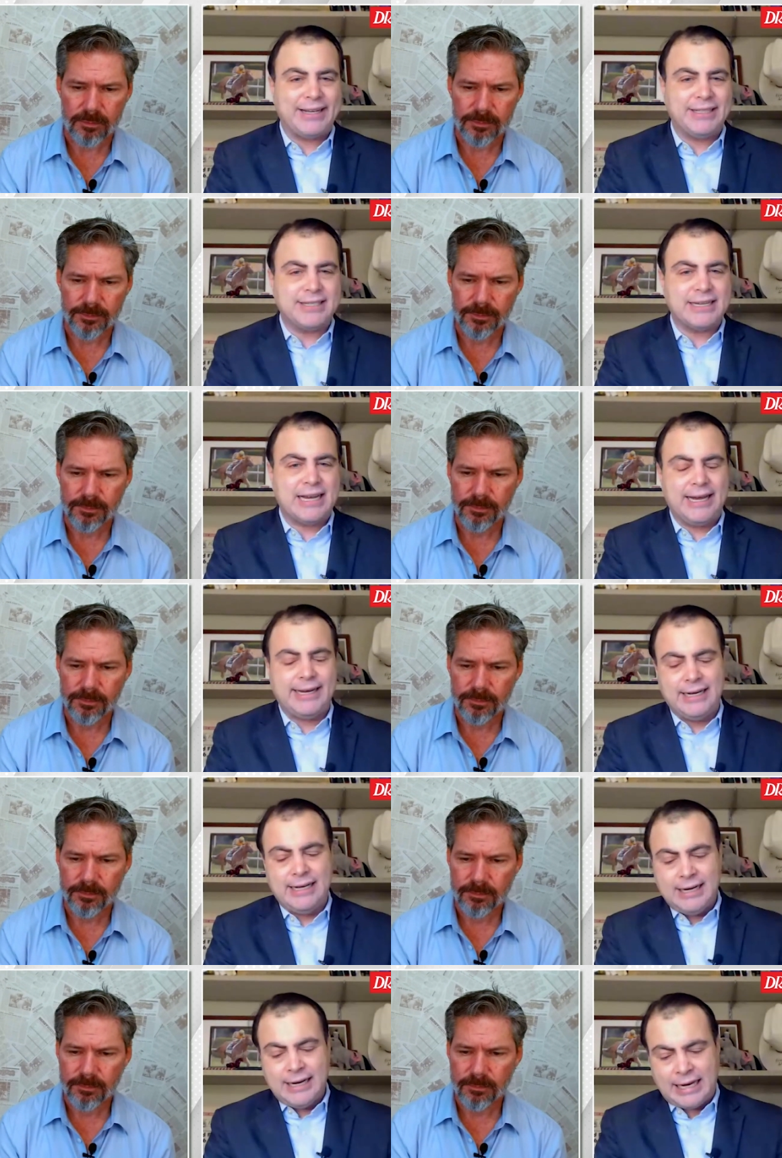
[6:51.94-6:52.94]
Speaker 1: inside.
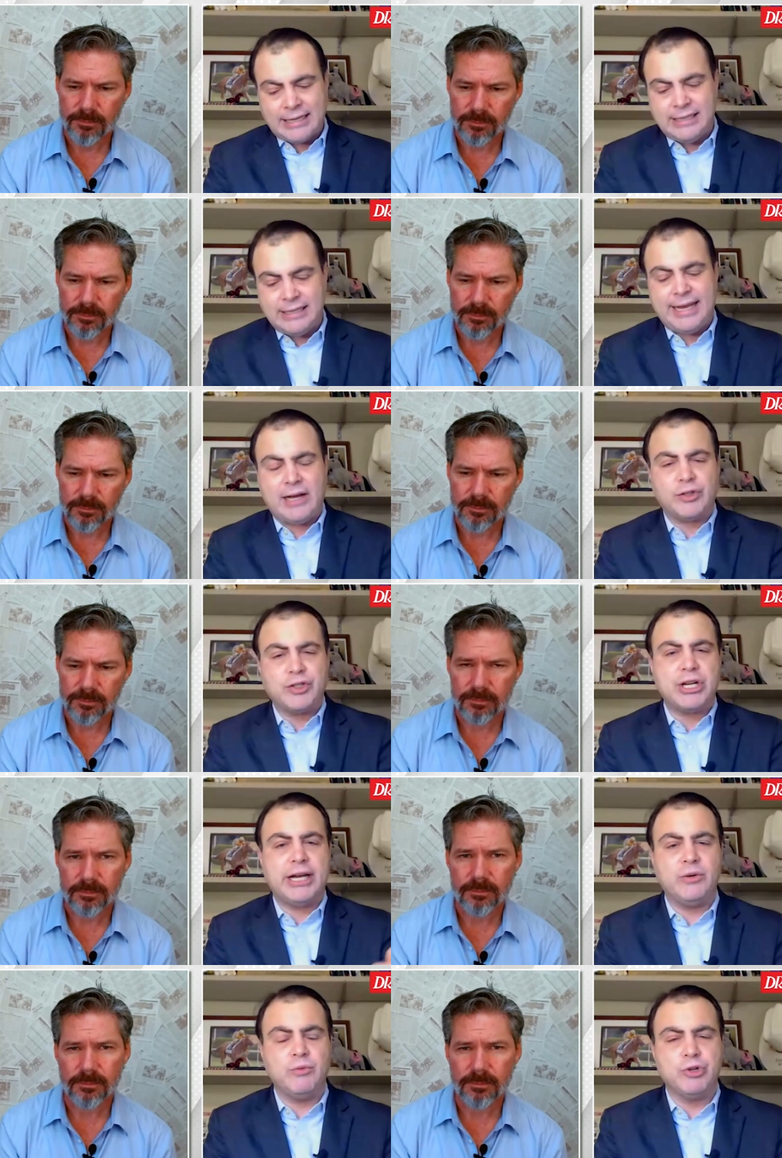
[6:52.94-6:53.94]
Got to the
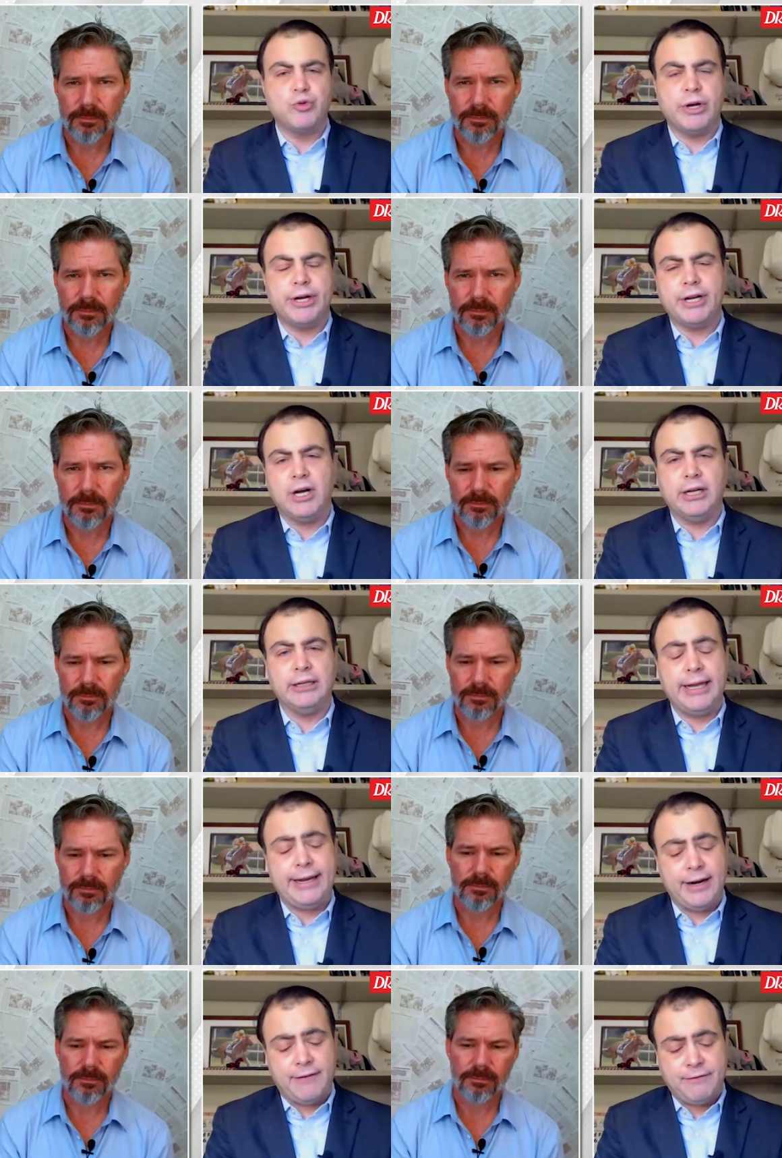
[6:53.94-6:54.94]
outside and was running on
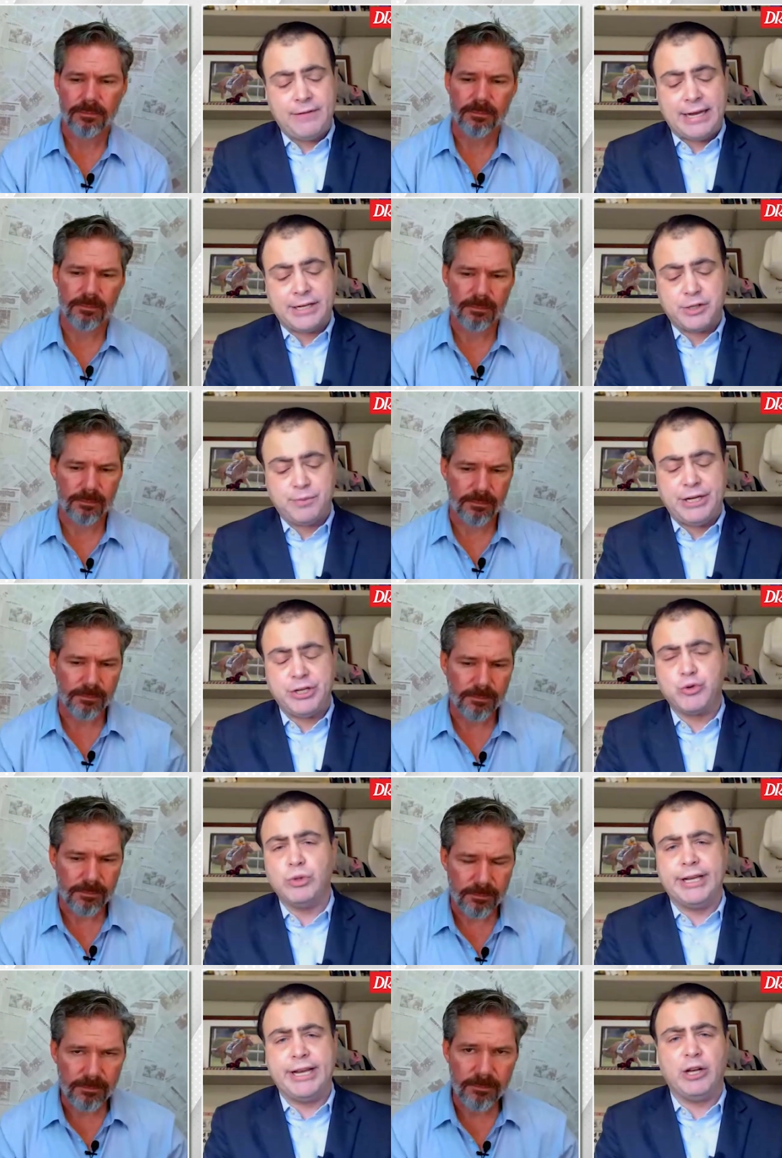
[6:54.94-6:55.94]
late. A fast pace
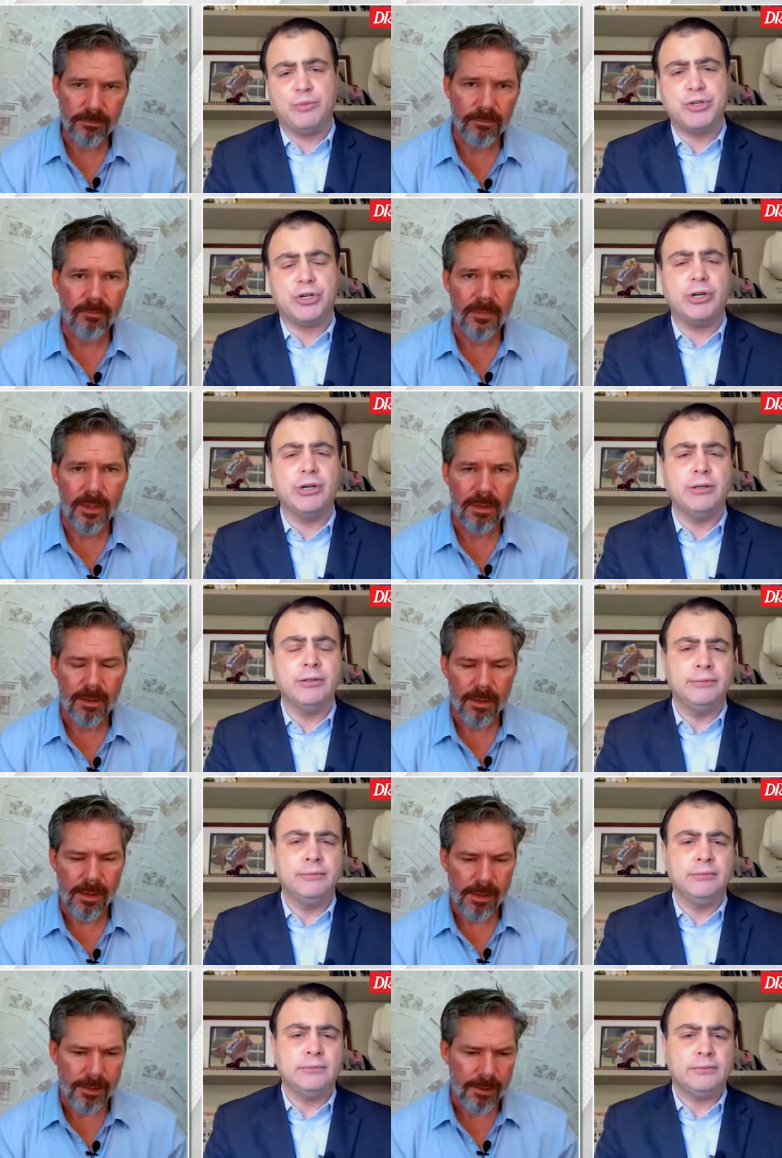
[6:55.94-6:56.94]
really helps her.
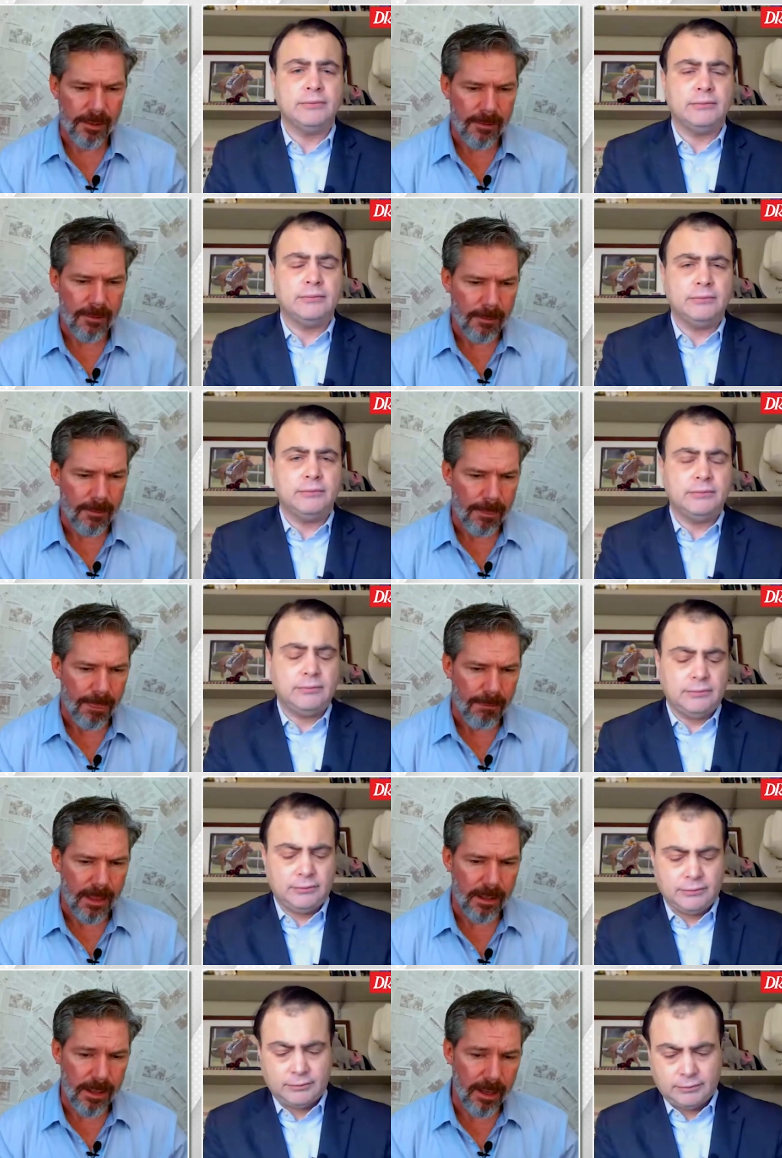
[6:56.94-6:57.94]

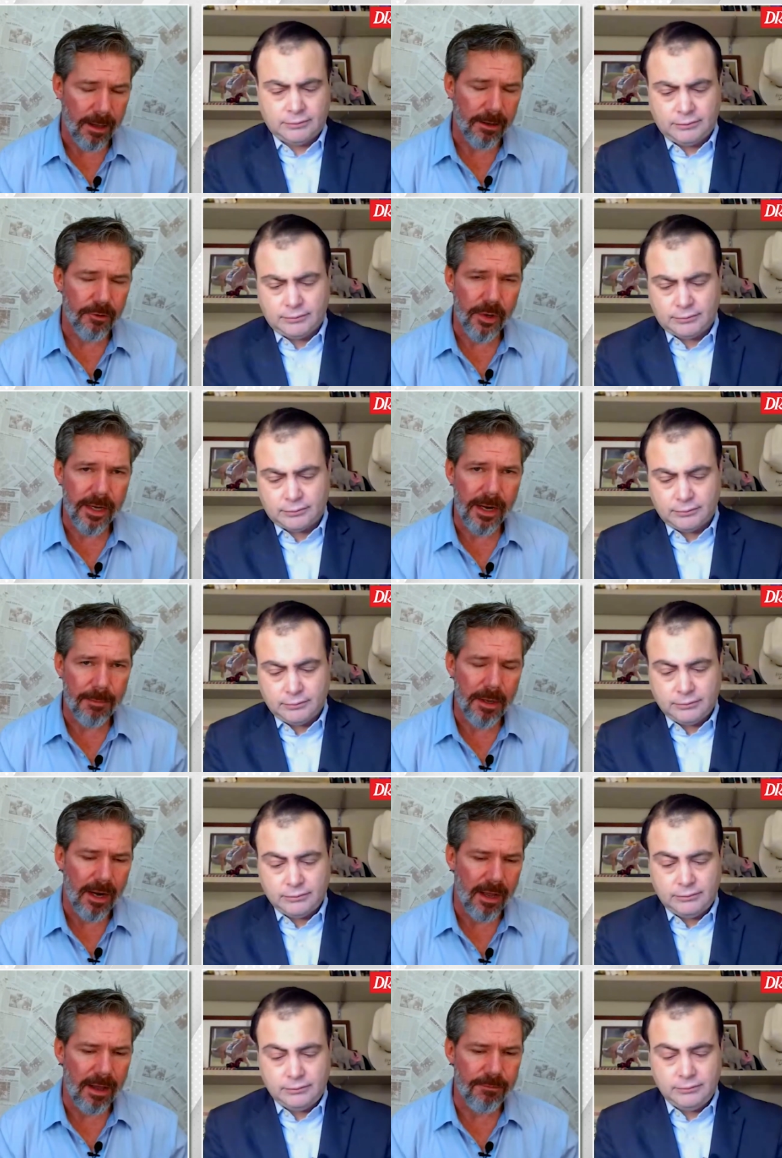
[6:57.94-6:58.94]
Speaker 2: Yeah, agreed. I
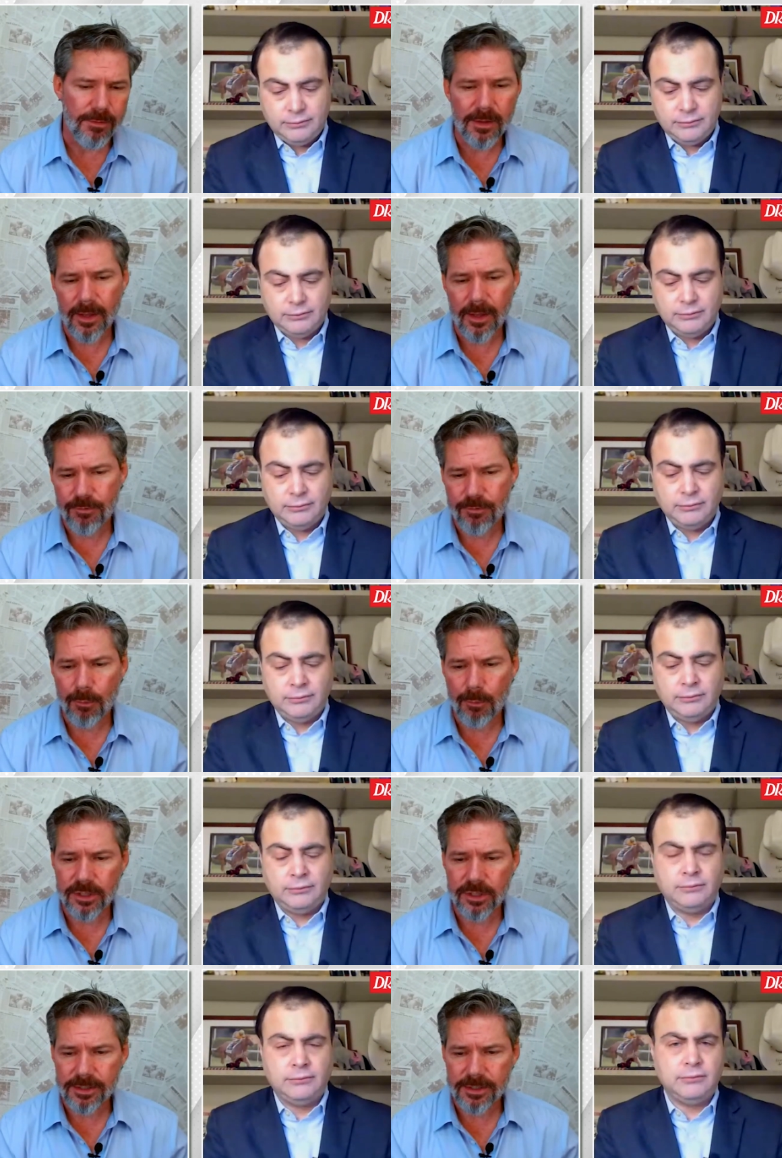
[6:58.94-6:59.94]
mean, I, I feel like if I was
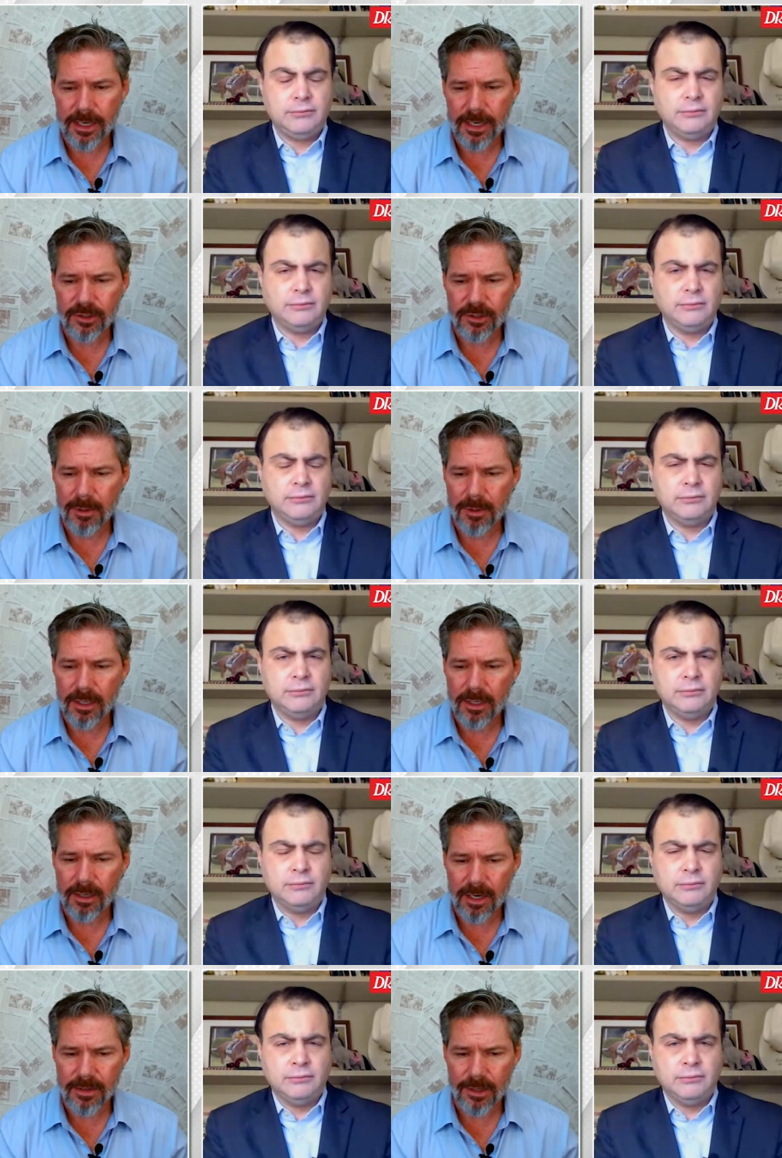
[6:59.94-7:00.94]
going to take somebody
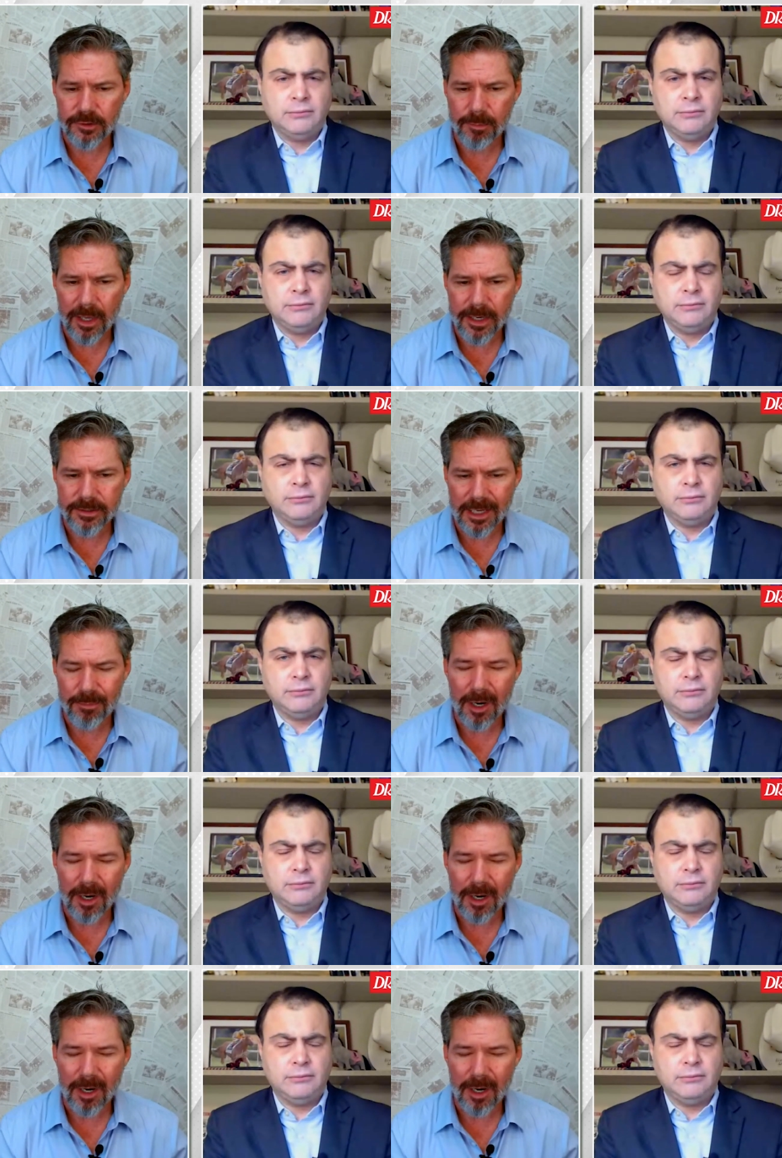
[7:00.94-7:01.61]
out of the Alcibiades, I'd